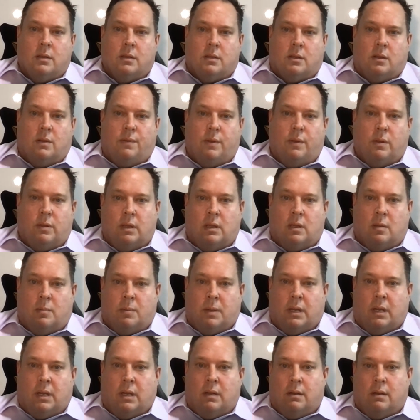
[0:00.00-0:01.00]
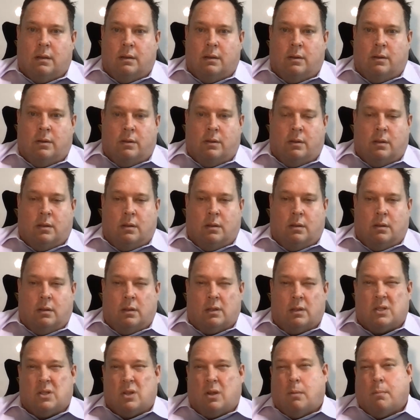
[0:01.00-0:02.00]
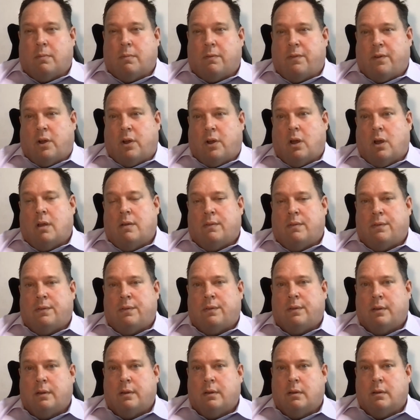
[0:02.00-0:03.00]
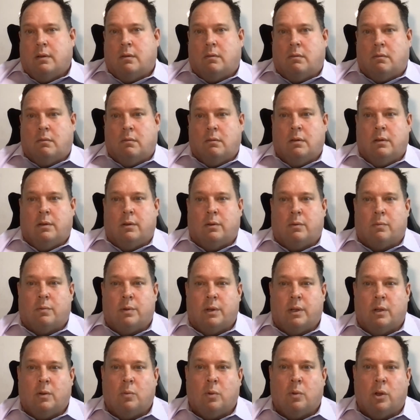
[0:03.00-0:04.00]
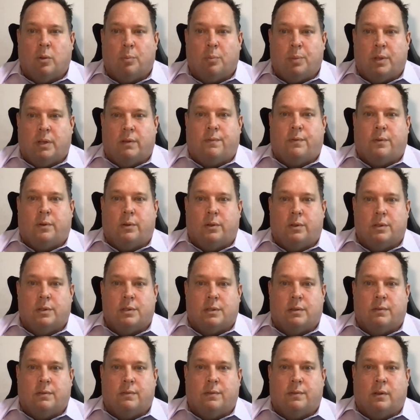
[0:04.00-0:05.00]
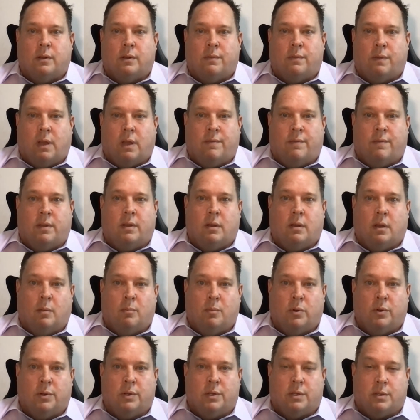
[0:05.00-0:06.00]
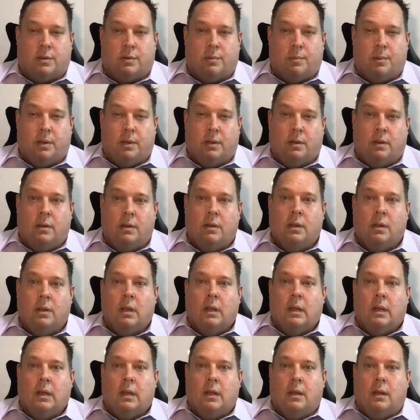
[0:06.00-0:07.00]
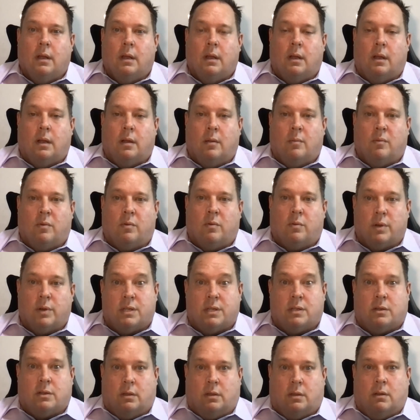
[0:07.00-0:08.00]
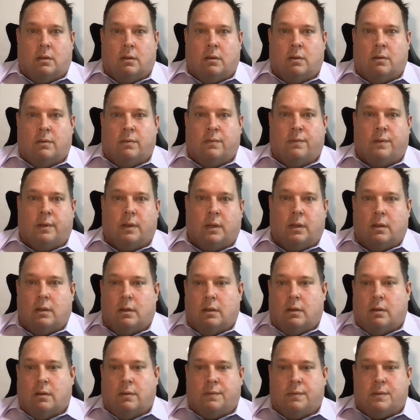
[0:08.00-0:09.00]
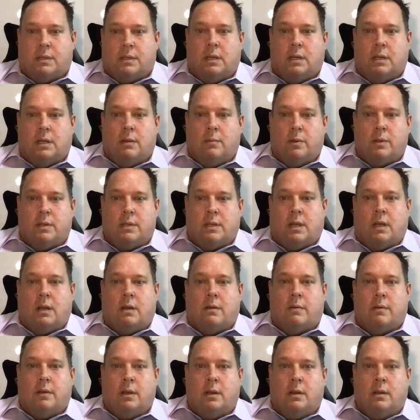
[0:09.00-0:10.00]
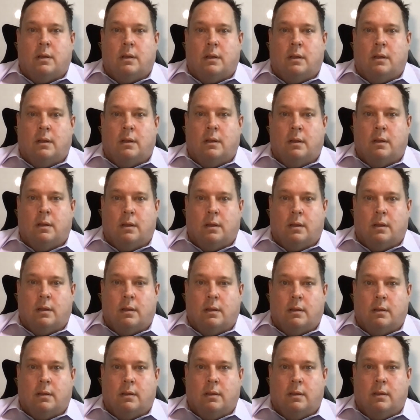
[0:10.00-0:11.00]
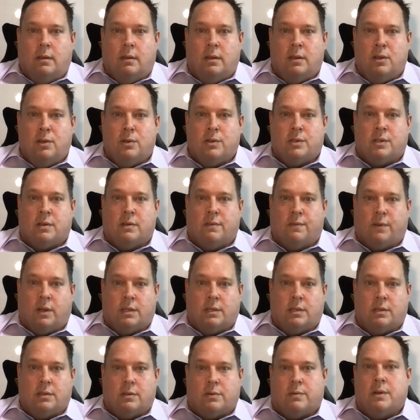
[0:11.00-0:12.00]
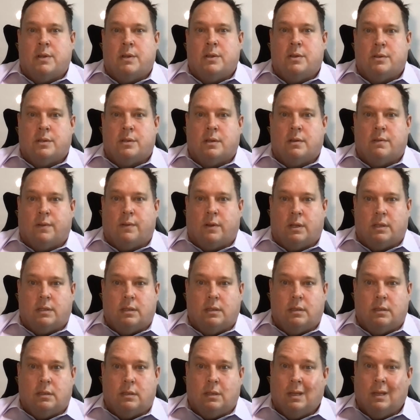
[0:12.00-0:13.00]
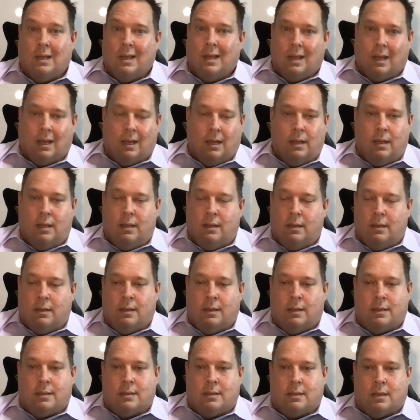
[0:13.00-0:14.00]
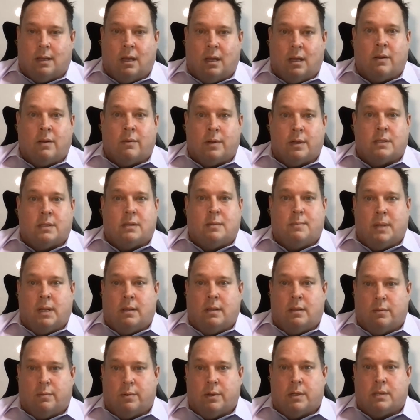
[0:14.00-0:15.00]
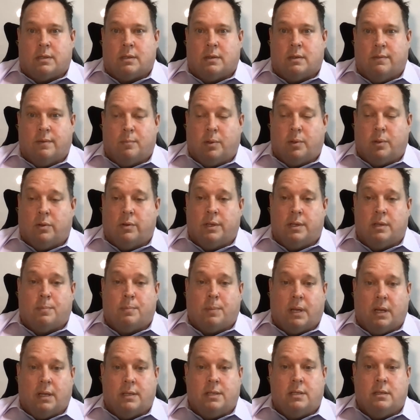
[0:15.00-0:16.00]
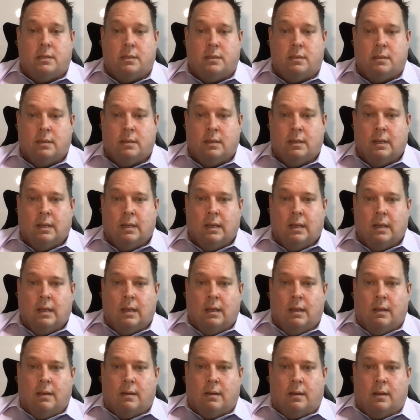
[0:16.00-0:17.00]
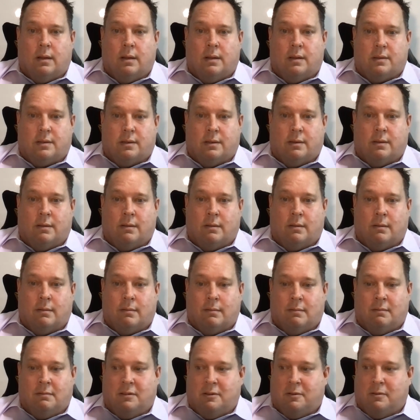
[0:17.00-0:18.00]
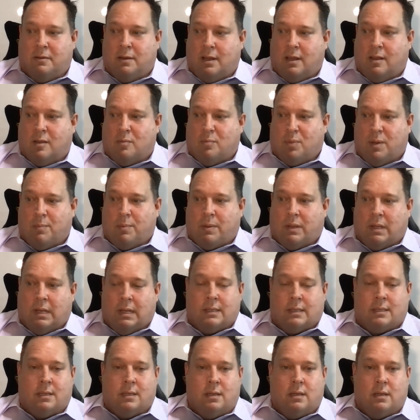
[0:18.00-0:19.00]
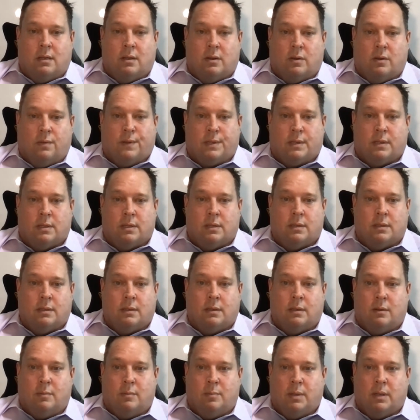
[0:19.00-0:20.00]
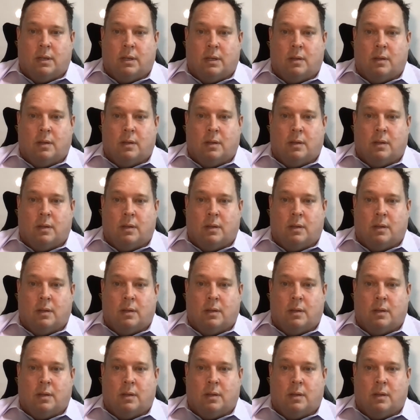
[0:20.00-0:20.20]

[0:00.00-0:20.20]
So if you think about the top 5 real world pitfalls of having a more distributed risk of sitting with data in user devices or end user devices, it's underestimating the risk of employee departures. Right? So now that people aren't sitting in offices, being